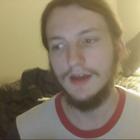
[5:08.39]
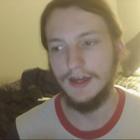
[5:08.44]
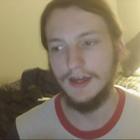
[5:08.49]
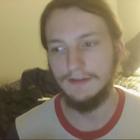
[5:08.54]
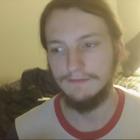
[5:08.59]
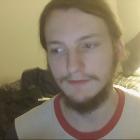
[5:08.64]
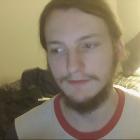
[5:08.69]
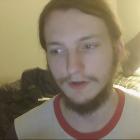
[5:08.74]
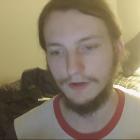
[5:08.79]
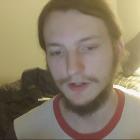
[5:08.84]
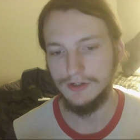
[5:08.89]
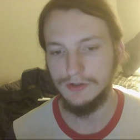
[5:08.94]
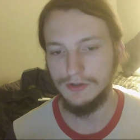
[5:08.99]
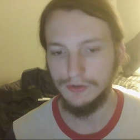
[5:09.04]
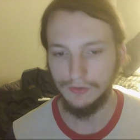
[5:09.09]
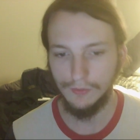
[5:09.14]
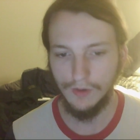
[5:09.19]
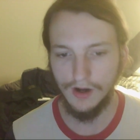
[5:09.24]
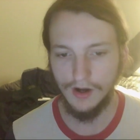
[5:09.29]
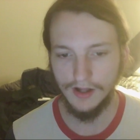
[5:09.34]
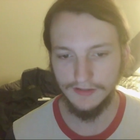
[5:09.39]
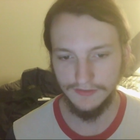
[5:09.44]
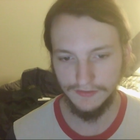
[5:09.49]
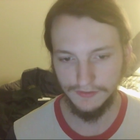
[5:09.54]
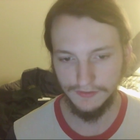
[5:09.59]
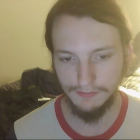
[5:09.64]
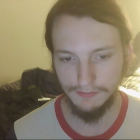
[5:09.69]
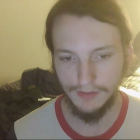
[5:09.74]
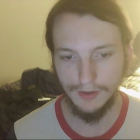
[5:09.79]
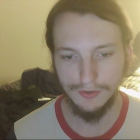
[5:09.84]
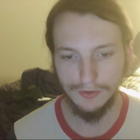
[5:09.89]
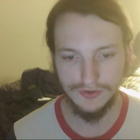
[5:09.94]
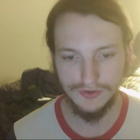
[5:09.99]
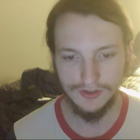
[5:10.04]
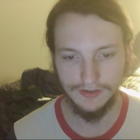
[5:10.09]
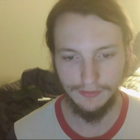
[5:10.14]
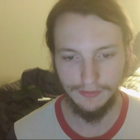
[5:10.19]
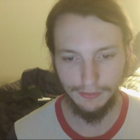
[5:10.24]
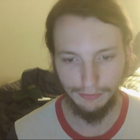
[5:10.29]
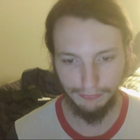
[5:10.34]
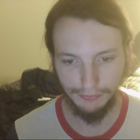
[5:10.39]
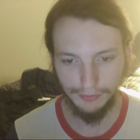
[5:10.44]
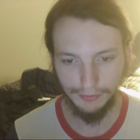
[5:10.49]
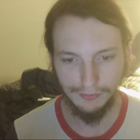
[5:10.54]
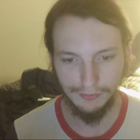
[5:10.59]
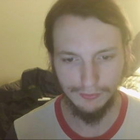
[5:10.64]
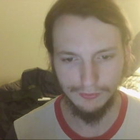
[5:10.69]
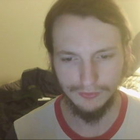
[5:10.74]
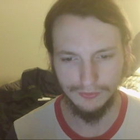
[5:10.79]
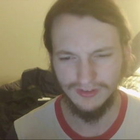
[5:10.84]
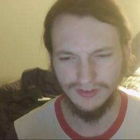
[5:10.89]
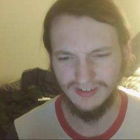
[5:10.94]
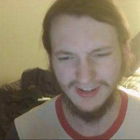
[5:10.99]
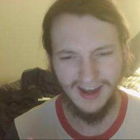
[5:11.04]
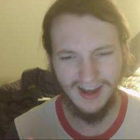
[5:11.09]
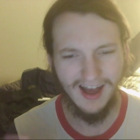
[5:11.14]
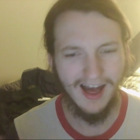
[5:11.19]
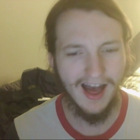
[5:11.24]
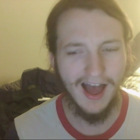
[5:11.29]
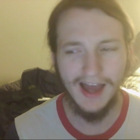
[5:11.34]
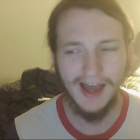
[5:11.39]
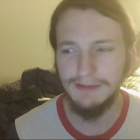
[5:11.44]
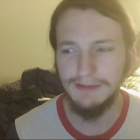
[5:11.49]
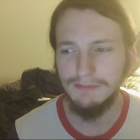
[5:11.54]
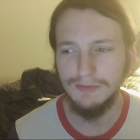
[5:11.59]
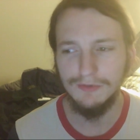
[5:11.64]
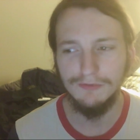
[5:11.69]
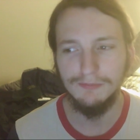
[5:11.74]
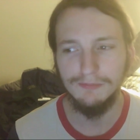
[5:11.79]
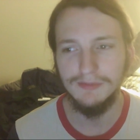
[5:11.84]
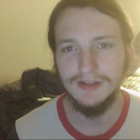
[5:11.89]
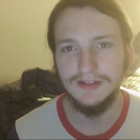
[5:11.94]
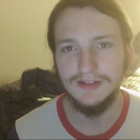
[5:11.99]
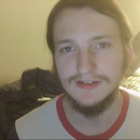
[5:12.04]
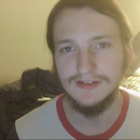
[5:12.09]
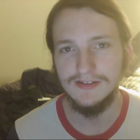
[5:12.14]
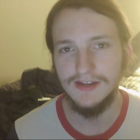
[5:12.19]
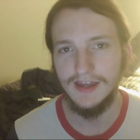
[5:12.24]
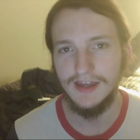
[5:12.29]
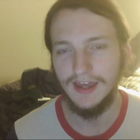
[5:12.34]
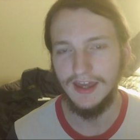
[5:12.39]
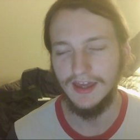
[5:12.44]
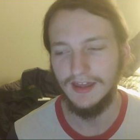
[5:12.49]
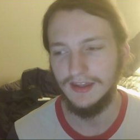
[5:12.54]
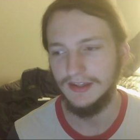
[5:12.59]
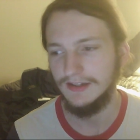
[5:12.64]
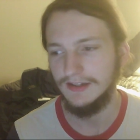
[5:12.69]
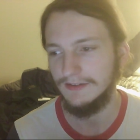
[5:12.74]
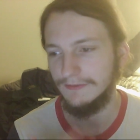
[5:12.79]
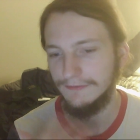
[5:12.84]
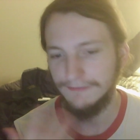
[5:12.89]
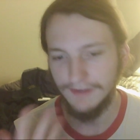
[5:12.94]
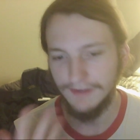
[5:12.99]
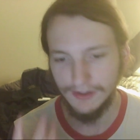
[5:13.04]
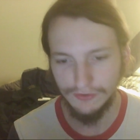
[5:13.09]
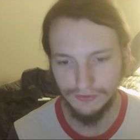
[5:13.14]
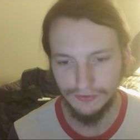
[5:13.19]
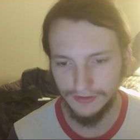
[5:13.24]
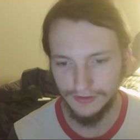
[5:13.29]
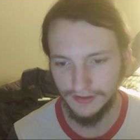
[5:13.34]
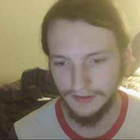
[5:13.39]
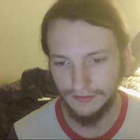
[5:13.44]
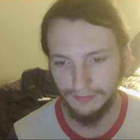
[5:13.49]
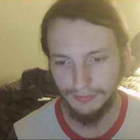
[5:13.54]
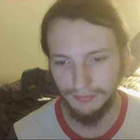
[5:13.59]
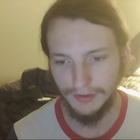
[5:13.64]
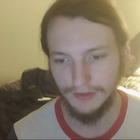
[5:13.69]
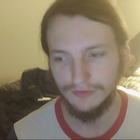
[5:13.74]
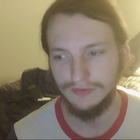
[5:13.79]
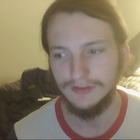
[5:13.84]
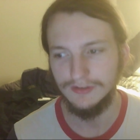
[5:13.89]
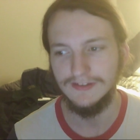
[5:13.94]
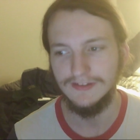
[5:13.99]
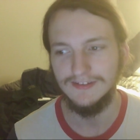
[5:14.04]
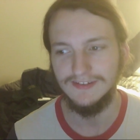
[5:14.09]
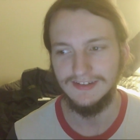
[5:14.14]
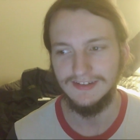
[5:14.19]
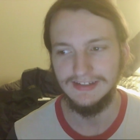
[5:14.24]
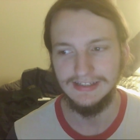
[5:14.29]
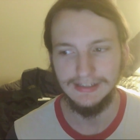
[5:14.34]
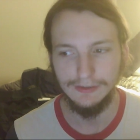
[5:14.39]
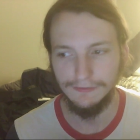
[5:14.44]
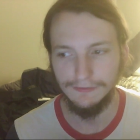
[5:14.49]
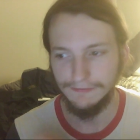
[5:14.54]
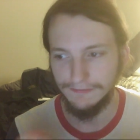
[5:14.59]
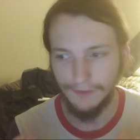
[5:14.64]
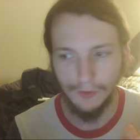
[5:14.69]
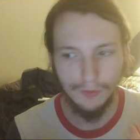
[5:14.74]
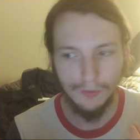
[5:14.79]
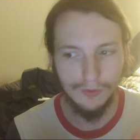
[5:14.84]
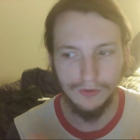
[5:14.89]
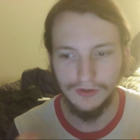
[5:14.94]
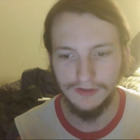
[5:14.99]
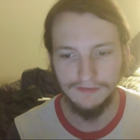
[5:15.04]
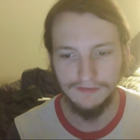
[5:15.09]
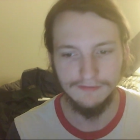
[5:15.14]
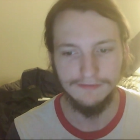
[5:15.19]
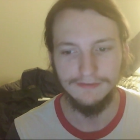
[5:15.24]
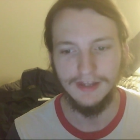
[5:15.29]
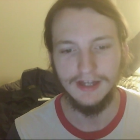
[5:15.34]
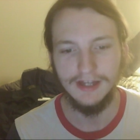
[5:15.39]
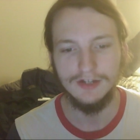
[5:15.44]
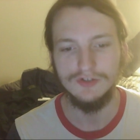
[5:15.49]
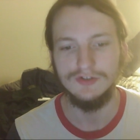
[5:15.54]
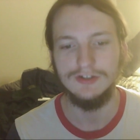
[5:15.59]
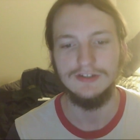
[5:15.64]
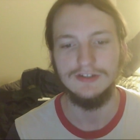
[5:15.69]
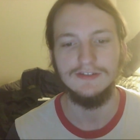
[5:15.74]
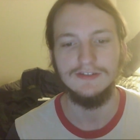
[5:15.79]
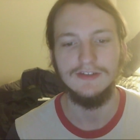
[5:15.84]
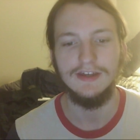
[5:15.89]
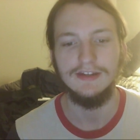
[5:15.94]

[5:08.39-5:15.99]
and very nuanced emotion through just eye movement and facial expressions and little vocal inflections,